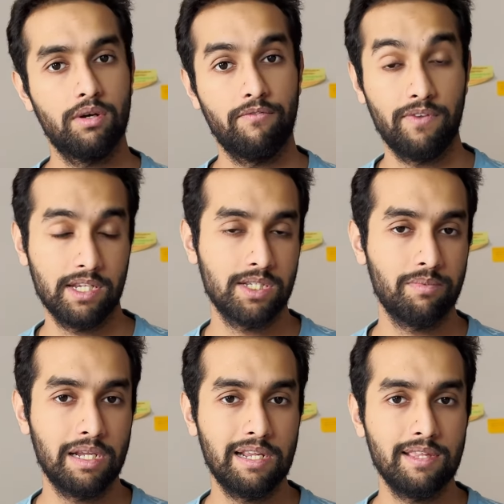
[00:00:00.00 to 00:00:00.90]

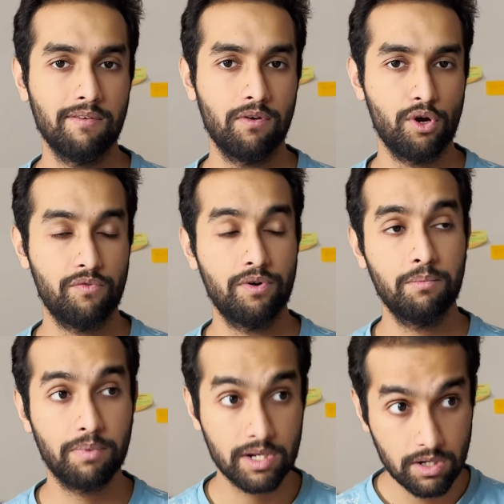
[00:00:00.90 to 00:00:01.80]
flexibility they will offer,
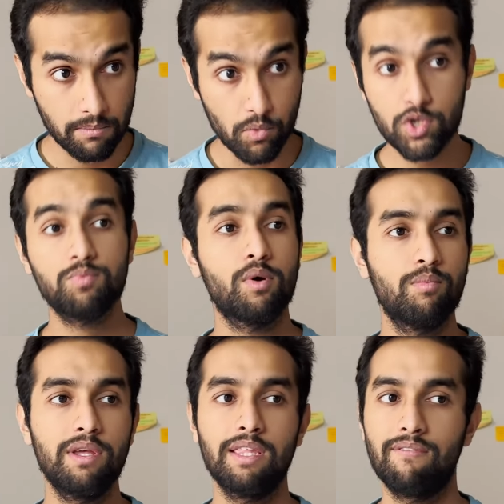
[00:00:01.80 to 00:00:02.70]
but most
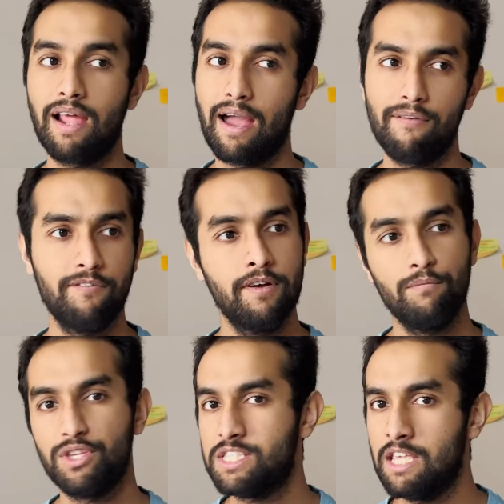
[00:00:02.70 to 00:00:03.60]
probably they will have
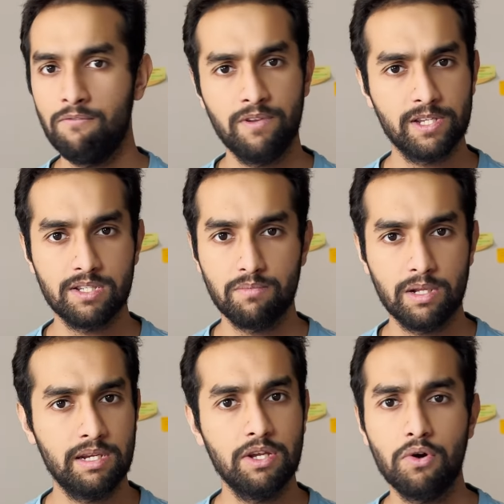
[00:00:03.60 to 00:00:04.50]
the same
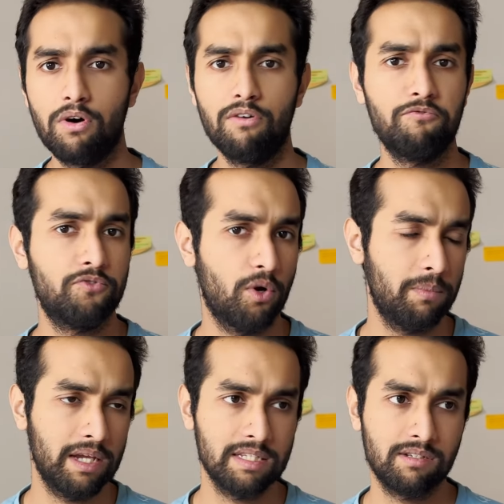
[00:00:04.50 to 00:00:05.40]
flexibility of
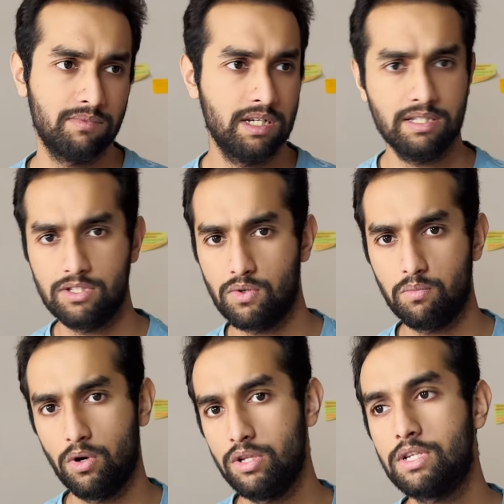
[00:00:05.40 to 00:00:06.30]
dropping in subjects as you
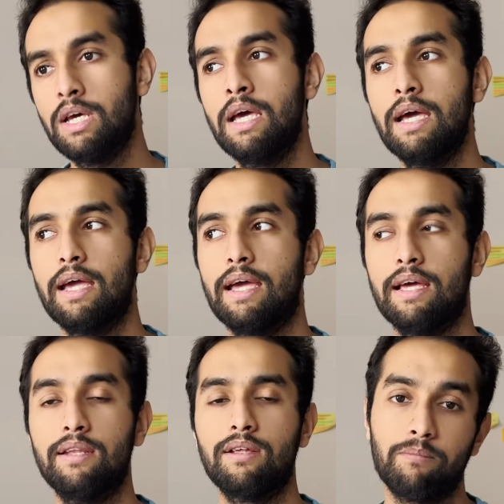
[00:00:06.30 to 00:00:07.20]
want,
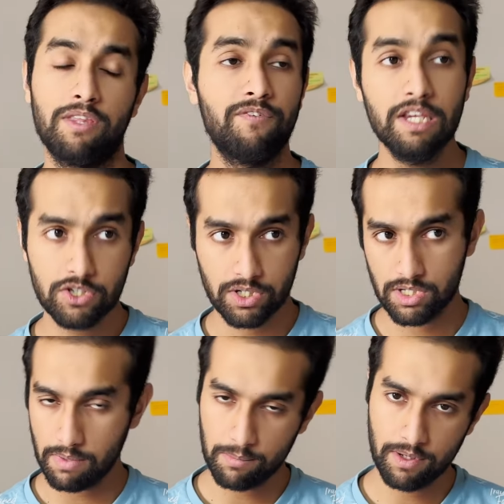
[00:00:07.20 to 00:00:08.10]
but the fee structure
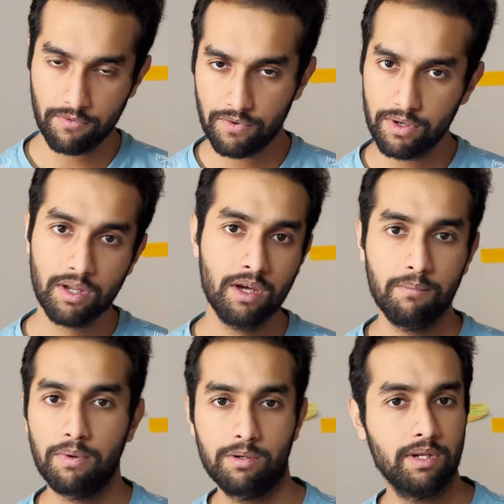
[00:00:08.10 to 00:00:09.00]
might be different,
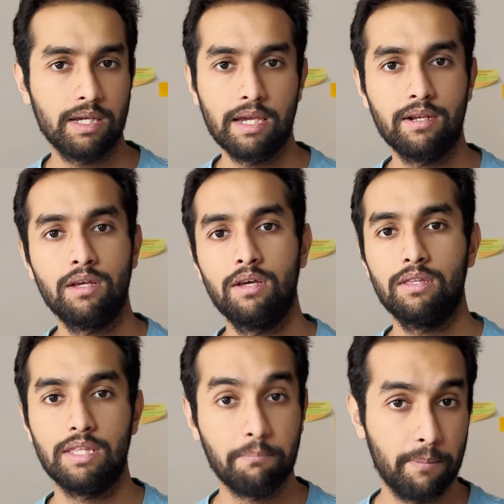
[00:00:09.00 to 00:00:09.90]
but again
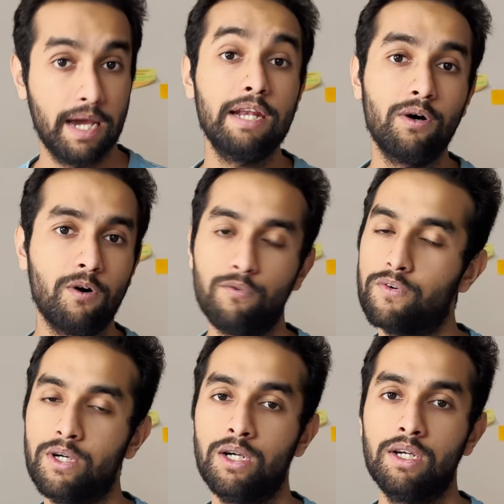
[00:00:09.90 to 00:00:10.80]
they might
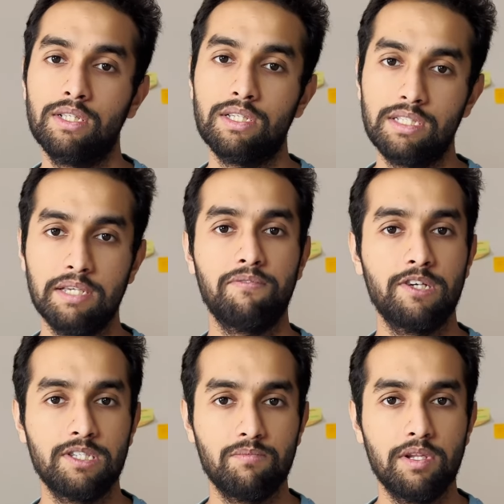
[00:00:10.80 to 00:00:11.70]
offer the same
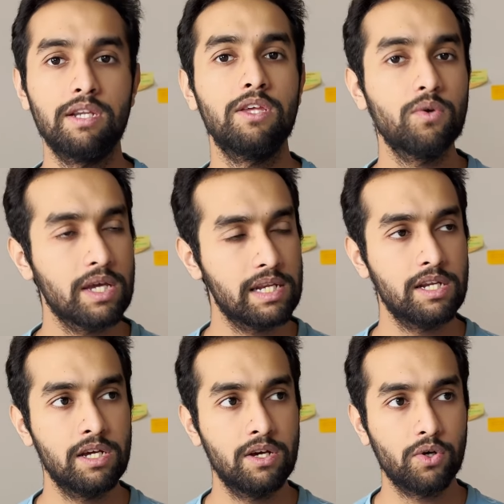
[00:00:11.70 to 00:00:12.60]
flexibility. You can
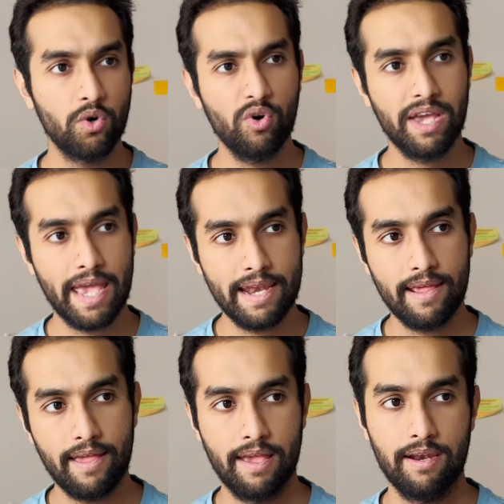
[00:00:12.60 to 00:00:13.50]
go ahead
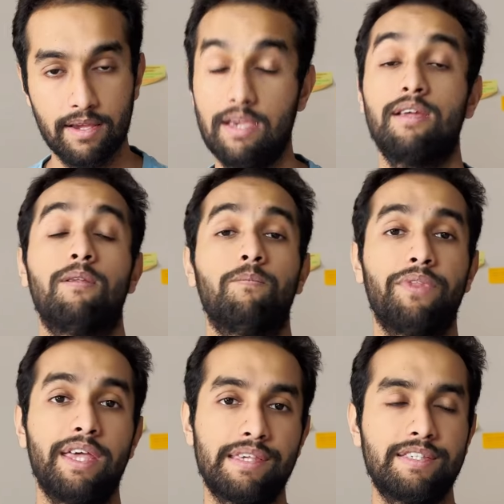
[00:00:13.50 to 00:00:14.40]
and, again,
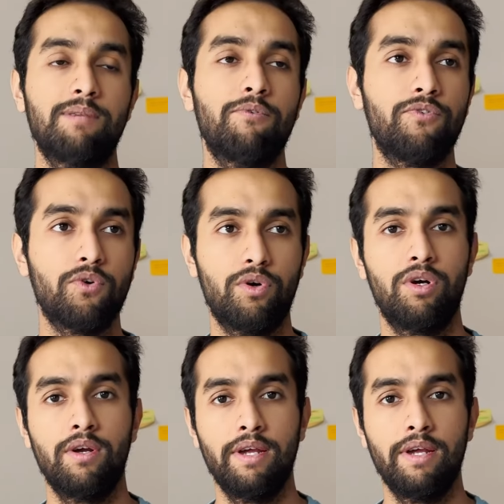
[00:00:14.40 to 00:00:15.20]
as I said before,